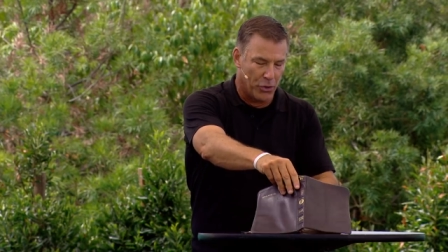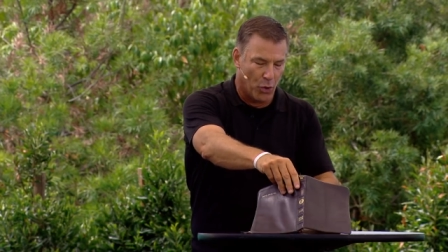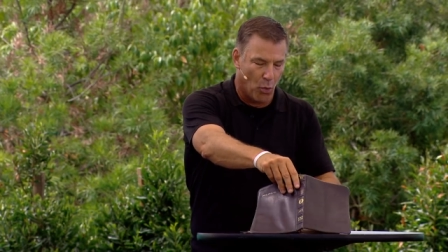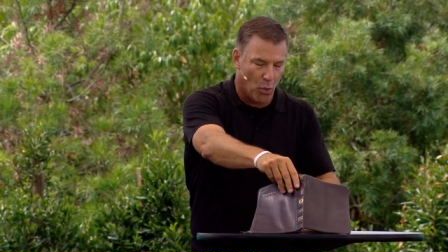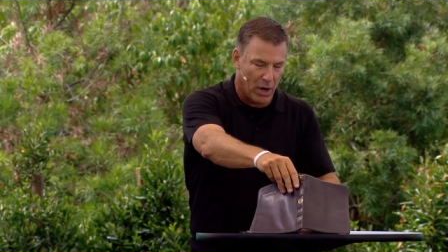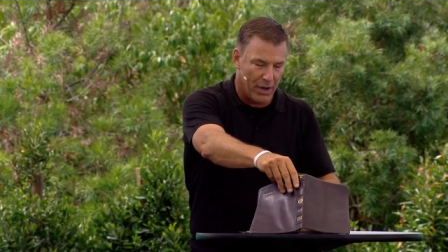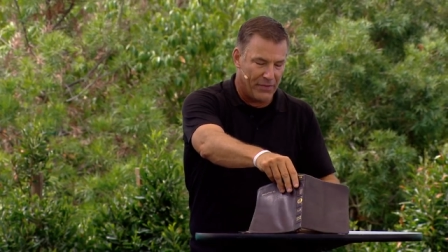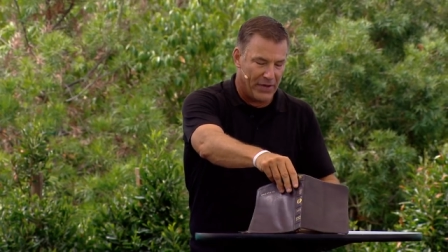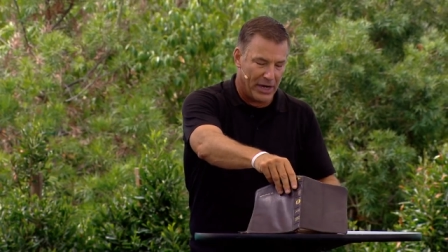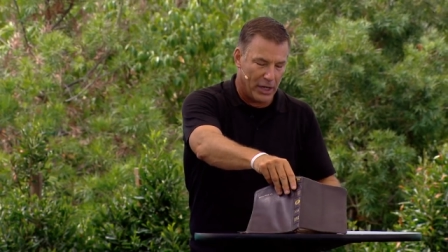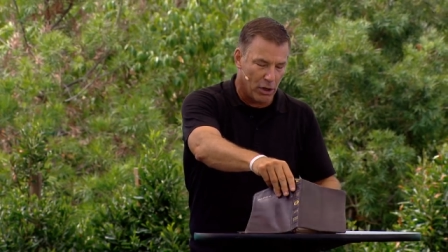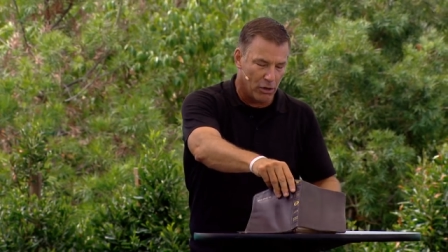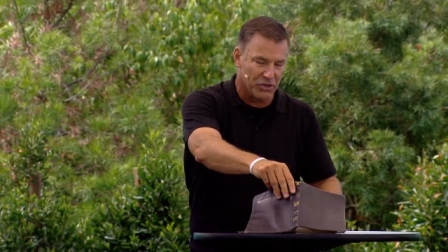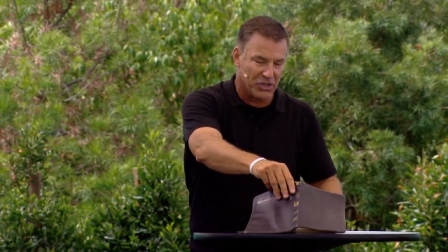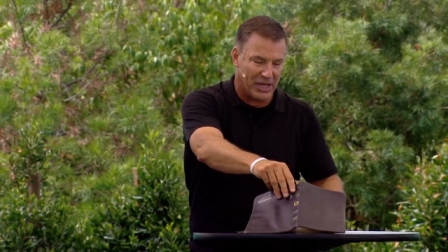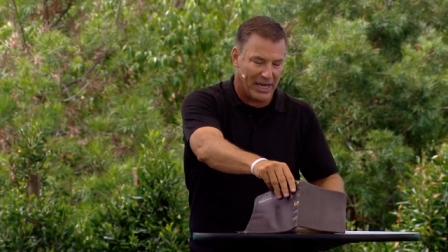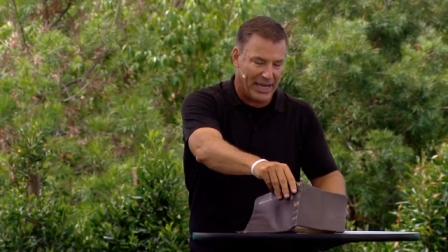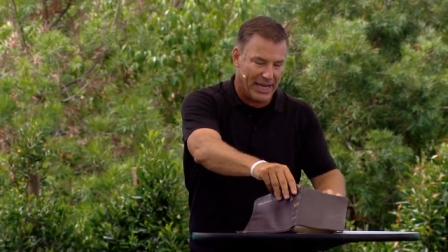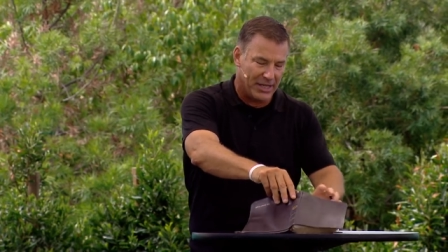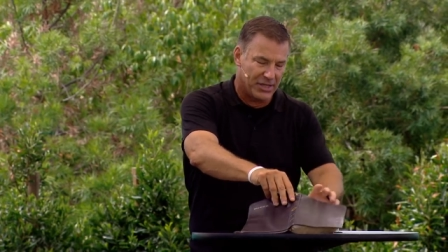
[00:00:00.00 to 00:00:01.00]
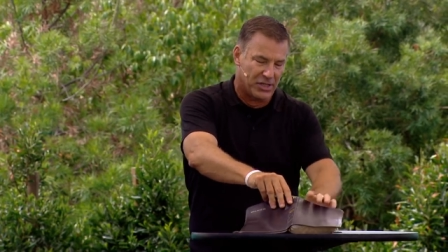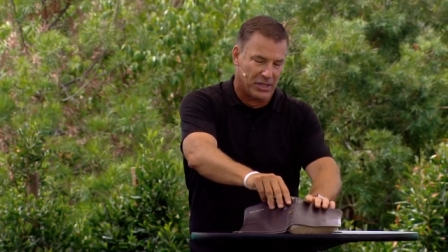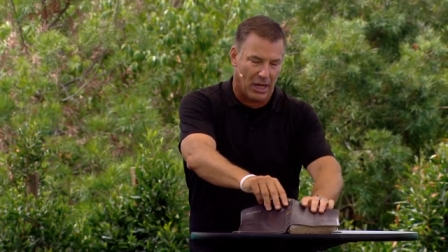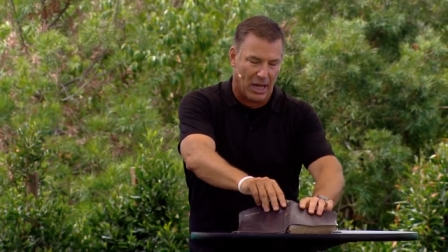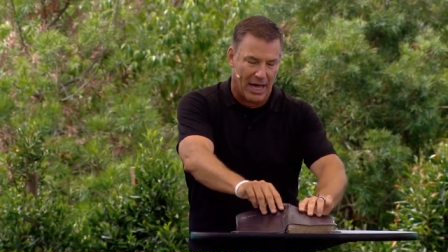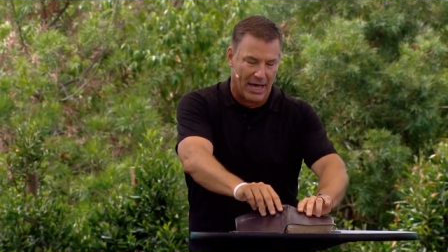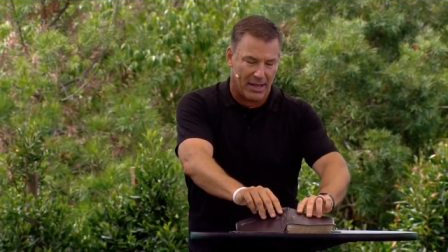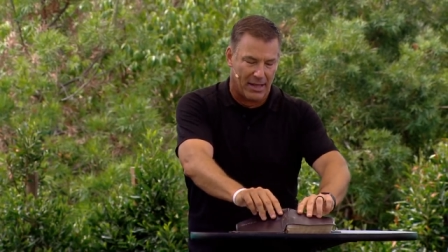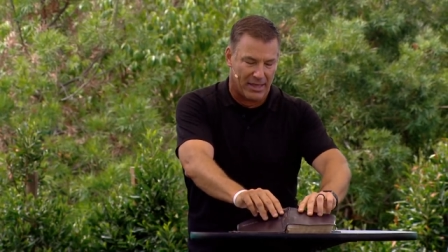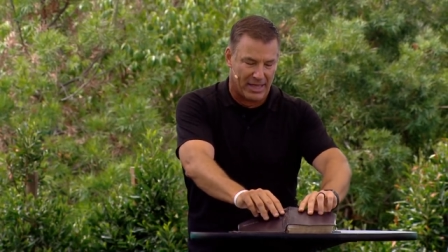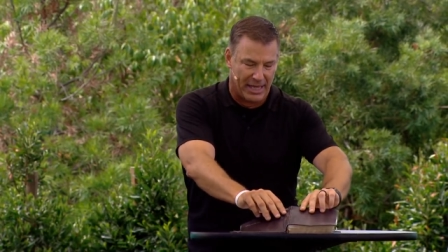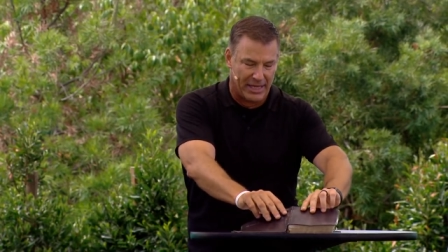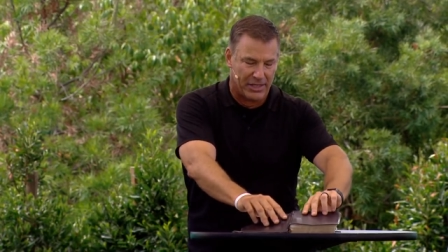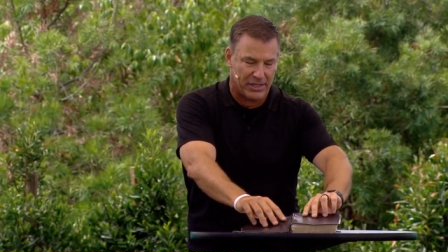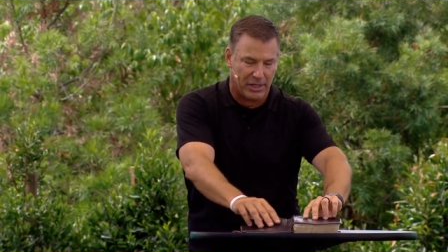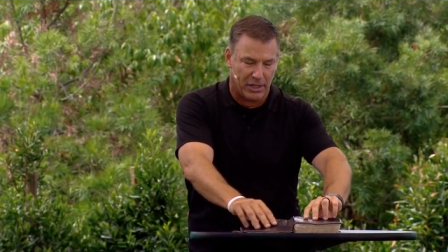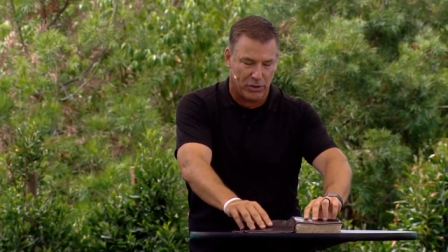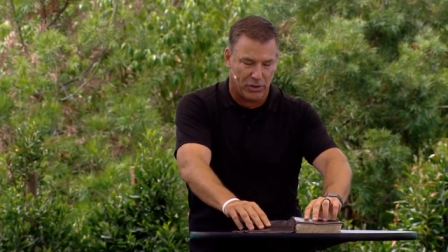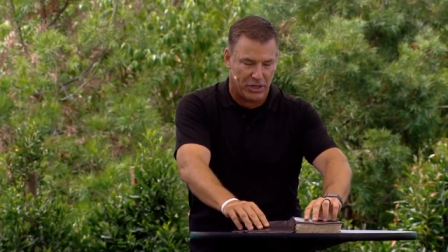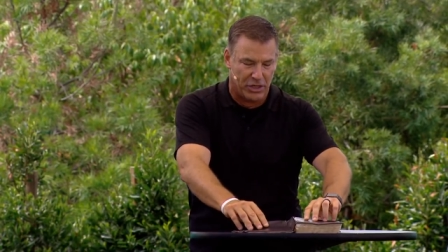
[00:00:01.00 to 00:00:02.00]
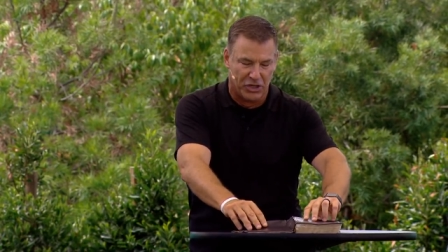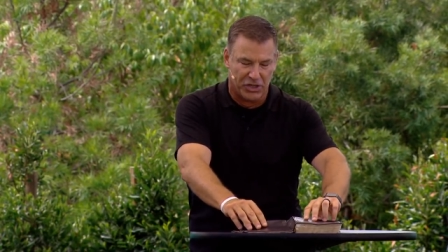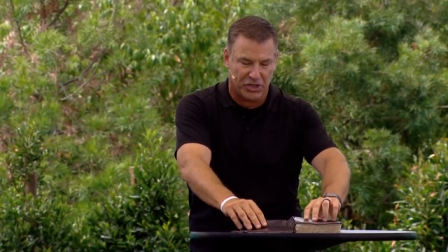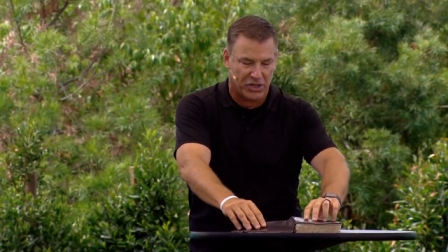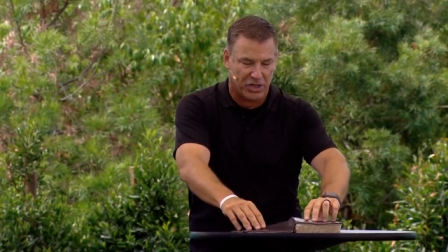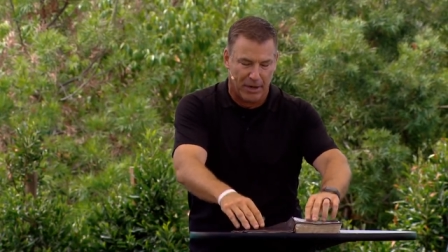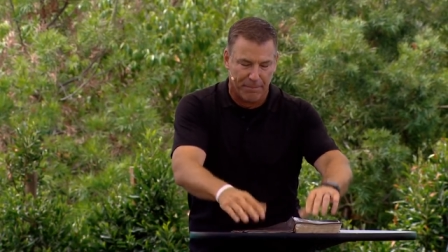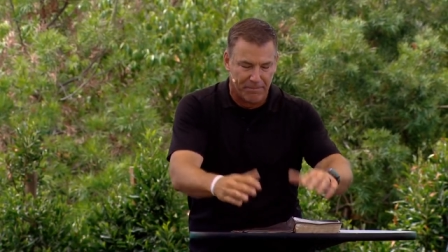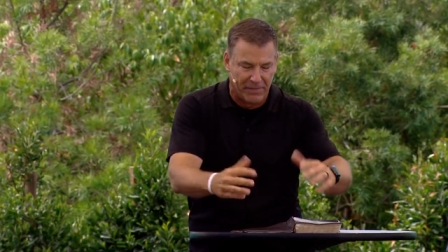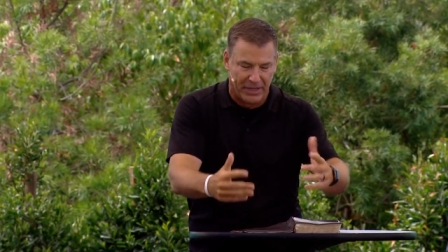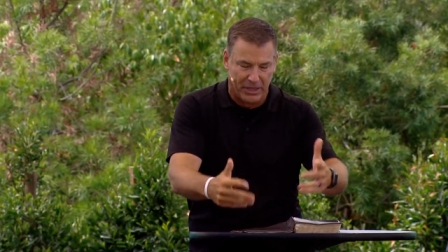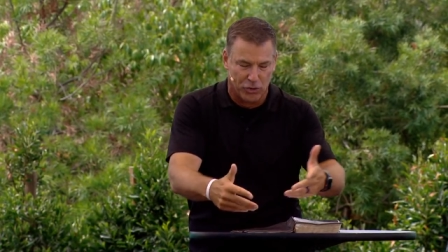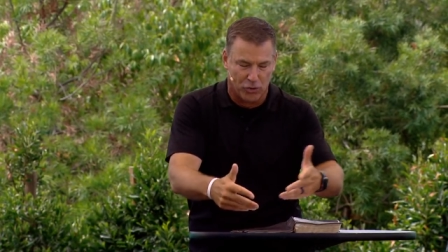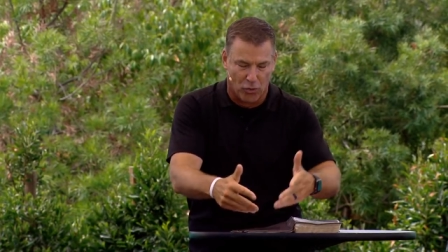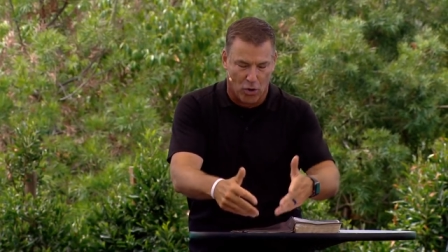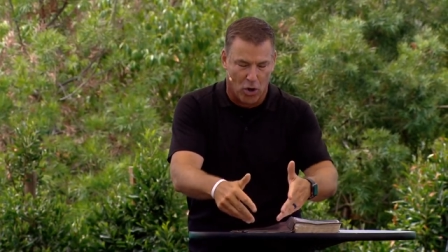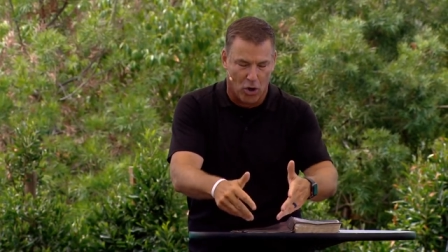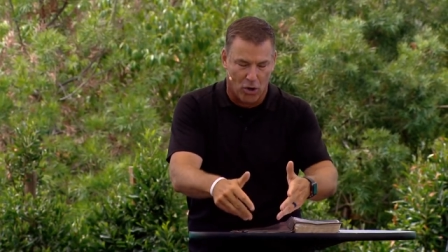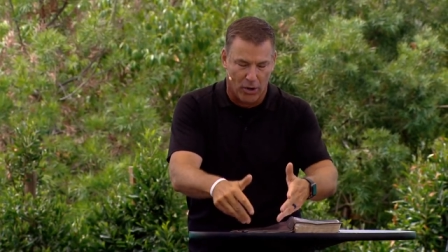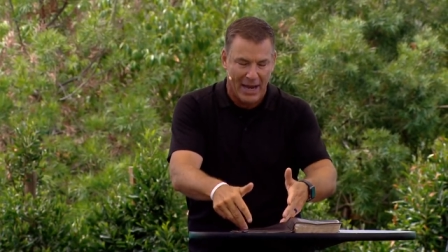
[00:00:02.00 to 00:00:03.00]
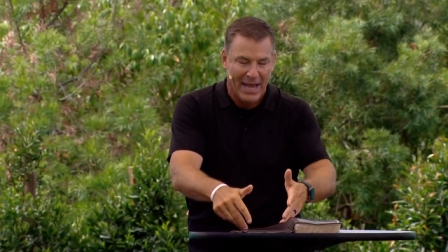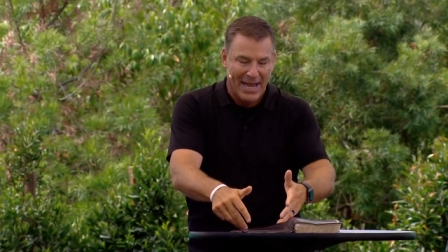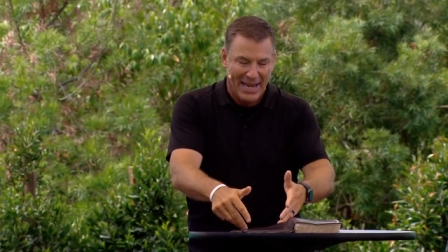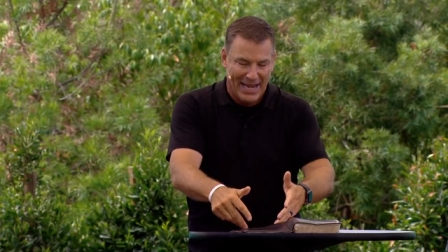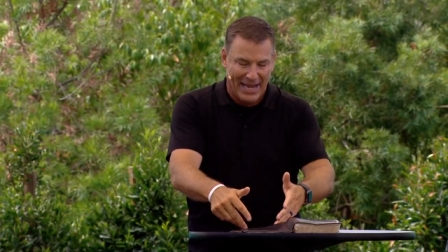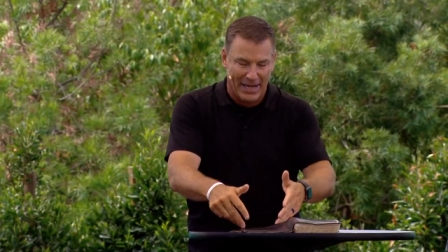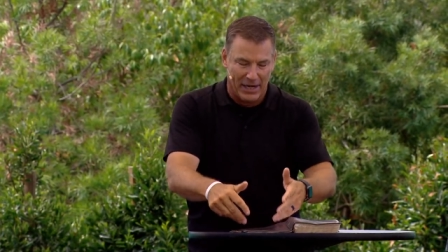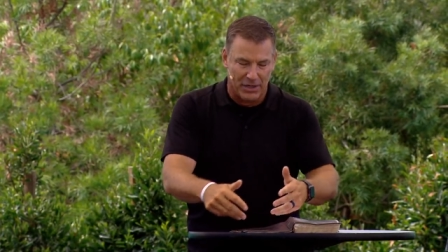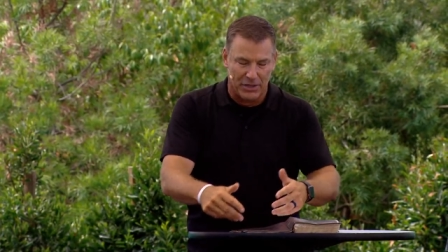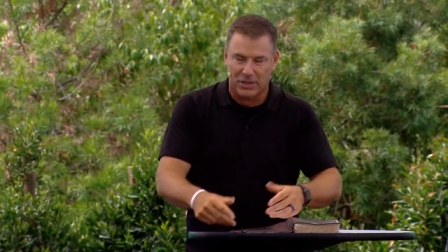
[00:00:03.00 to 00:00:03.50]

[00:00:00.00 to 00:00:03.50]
the one that goes against a lot of things that just something is wrong in our